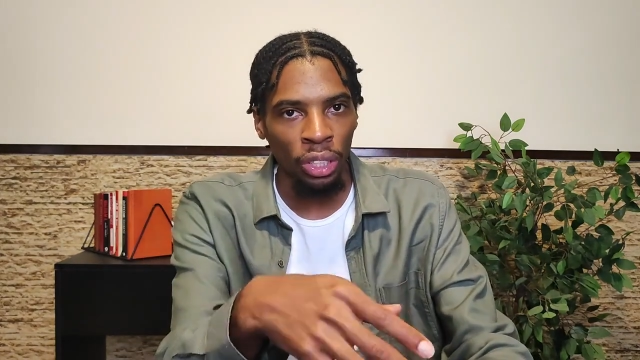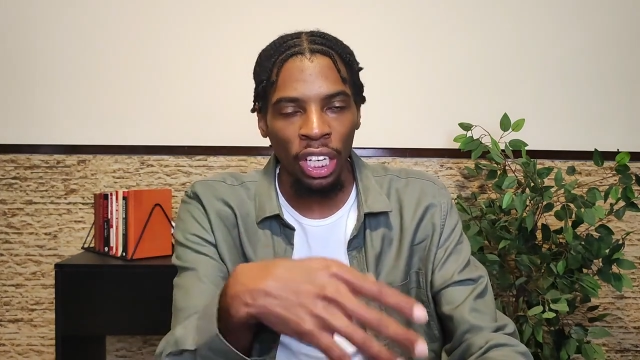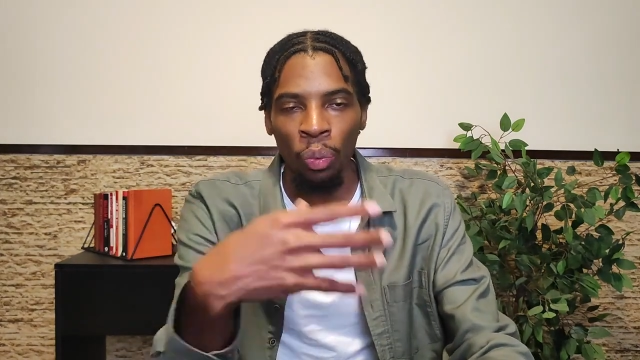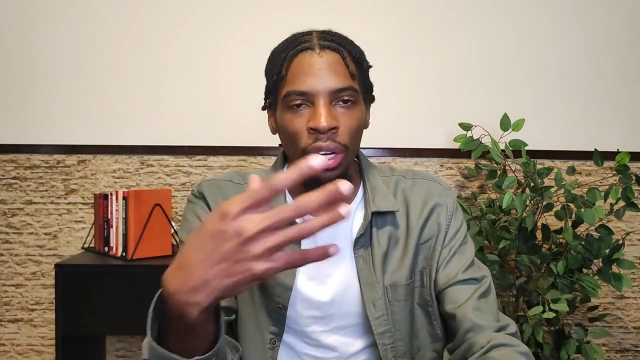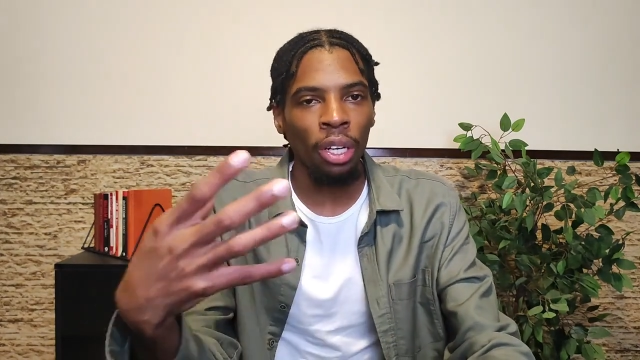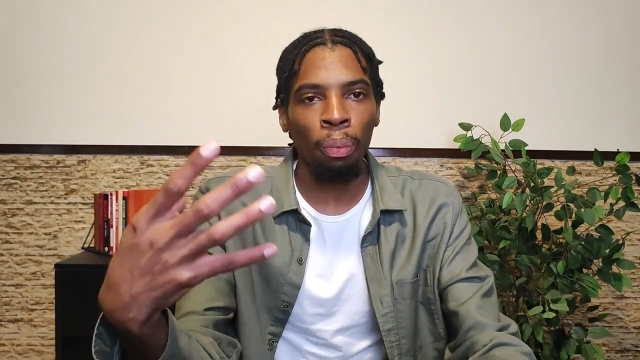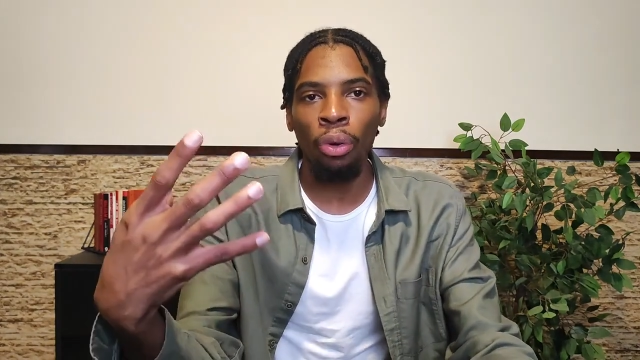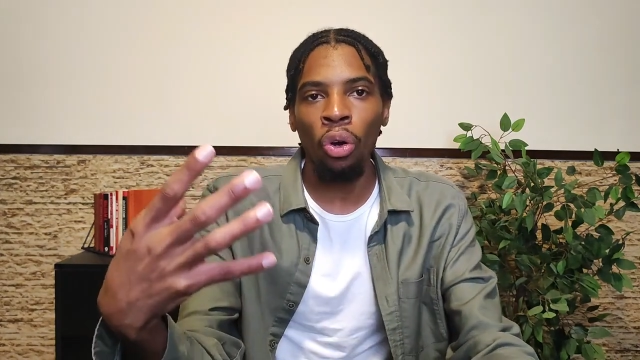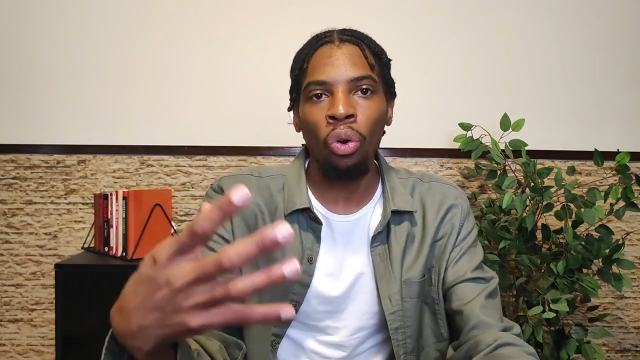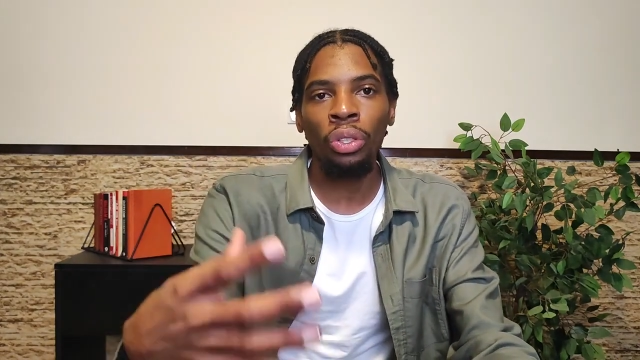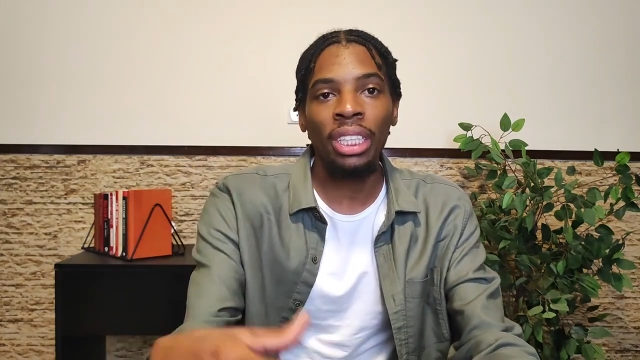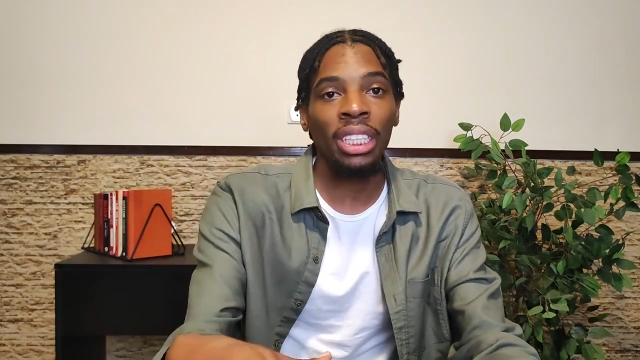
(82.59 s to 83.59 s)
Another one of the
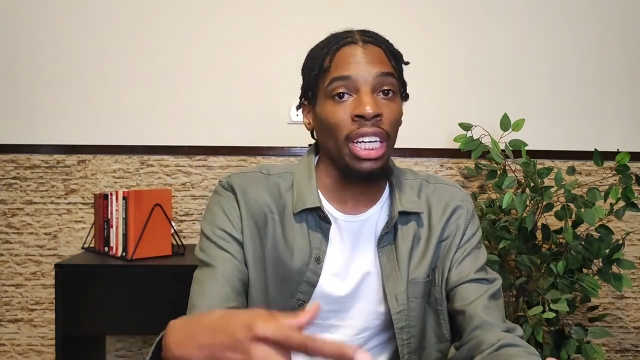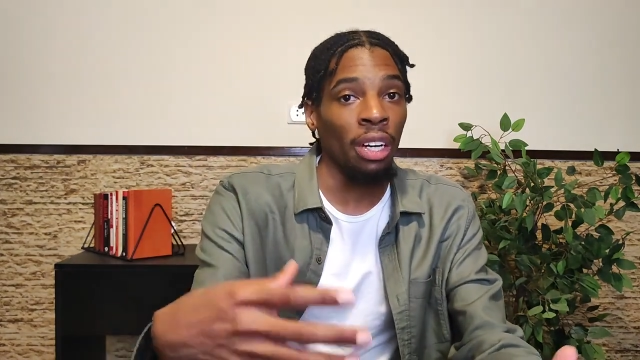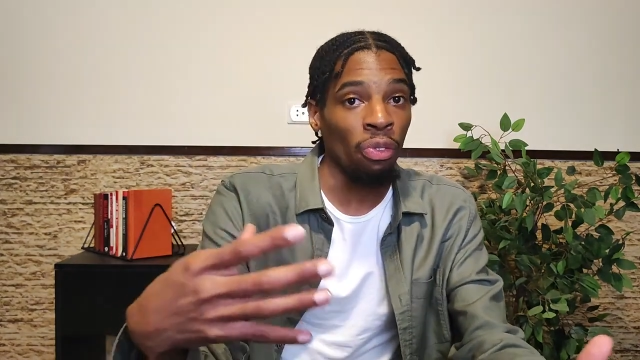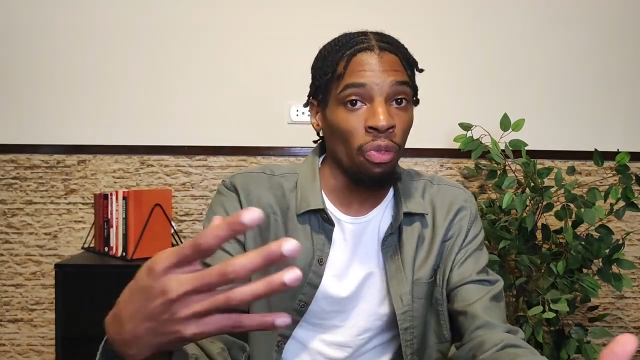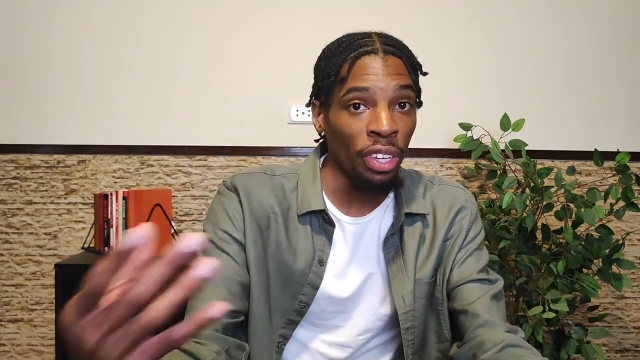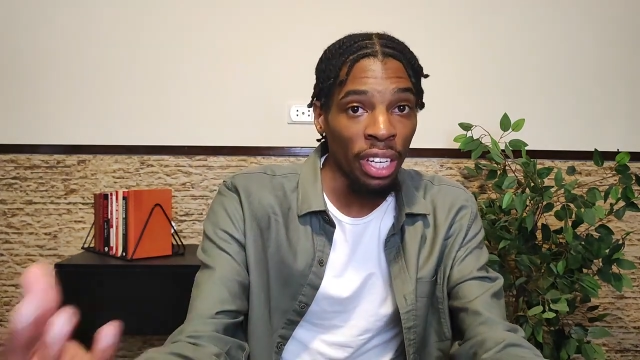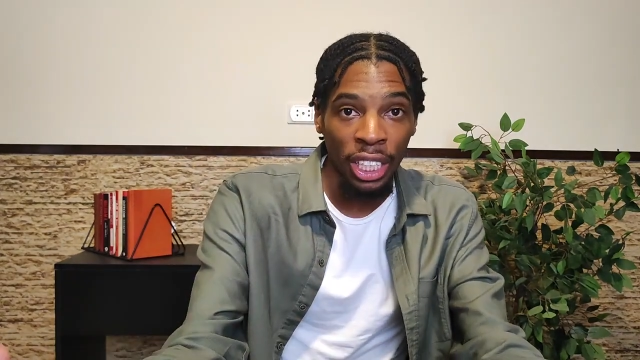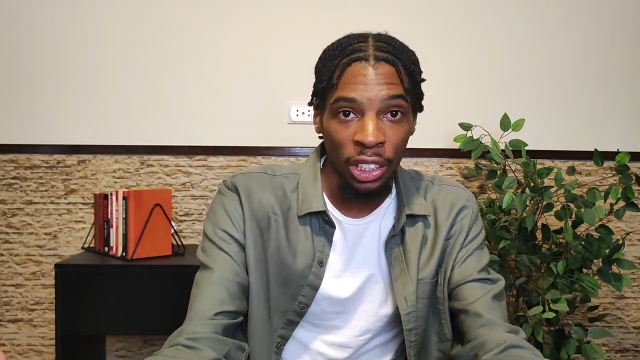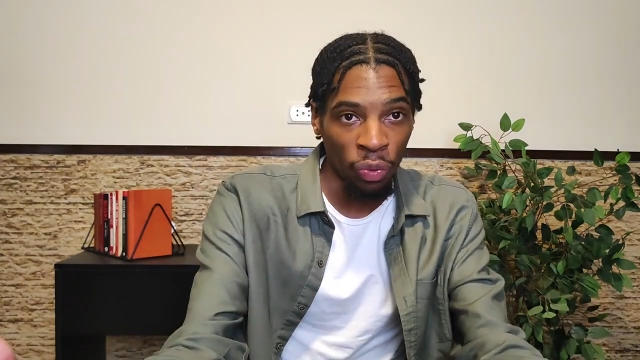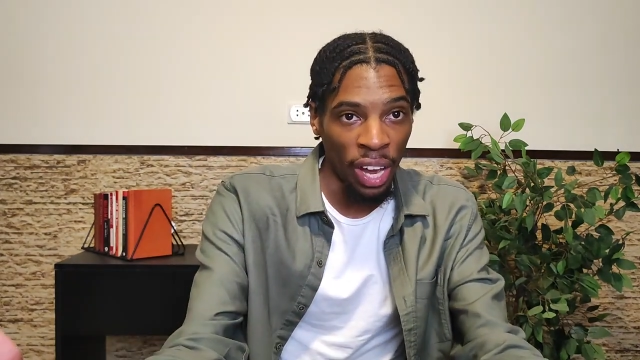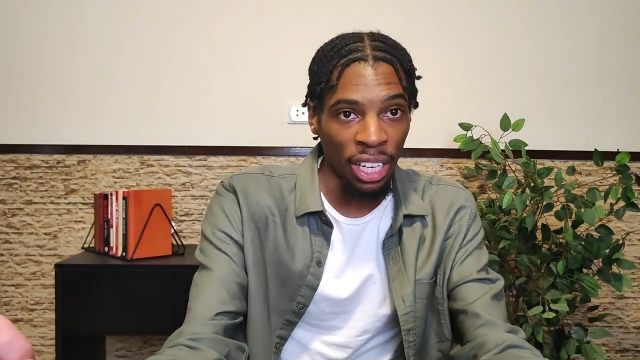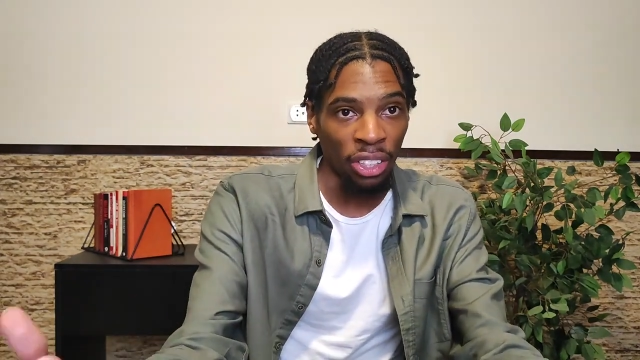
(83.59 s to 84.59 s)
pros is a
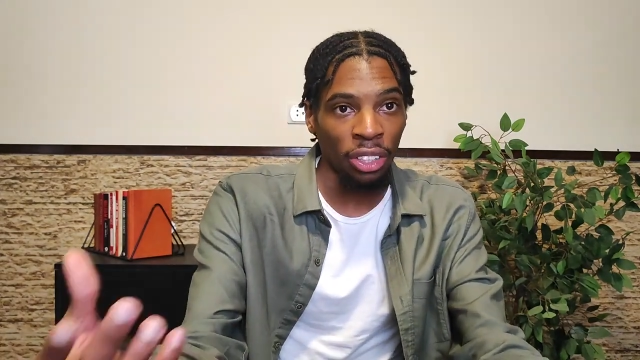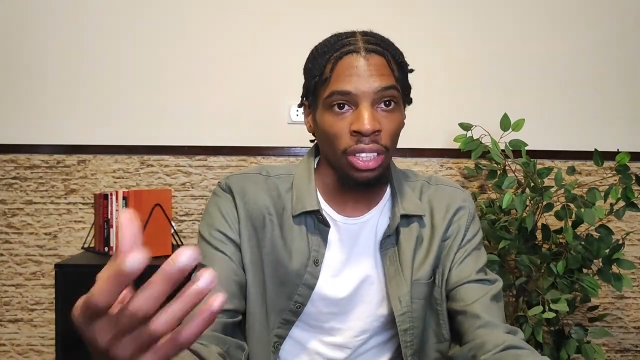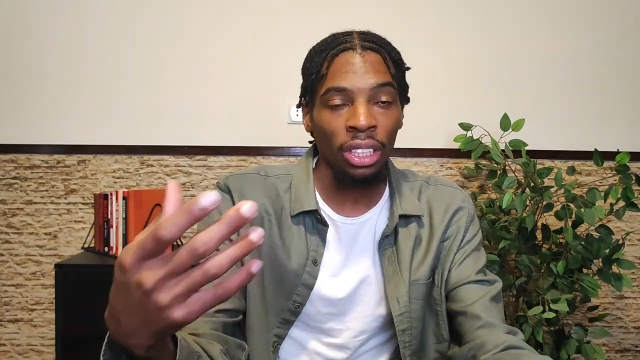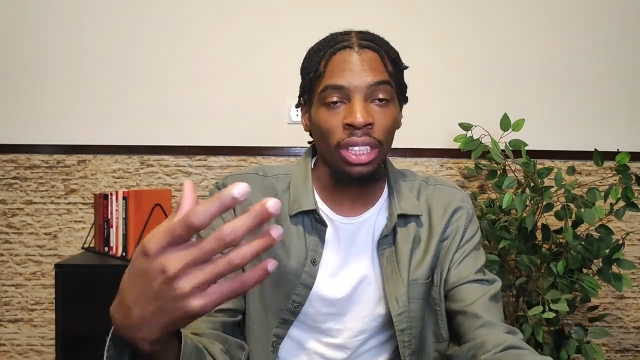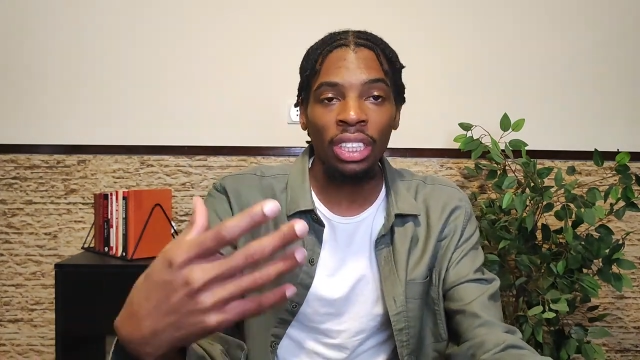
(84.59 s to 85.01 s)
convenience factor.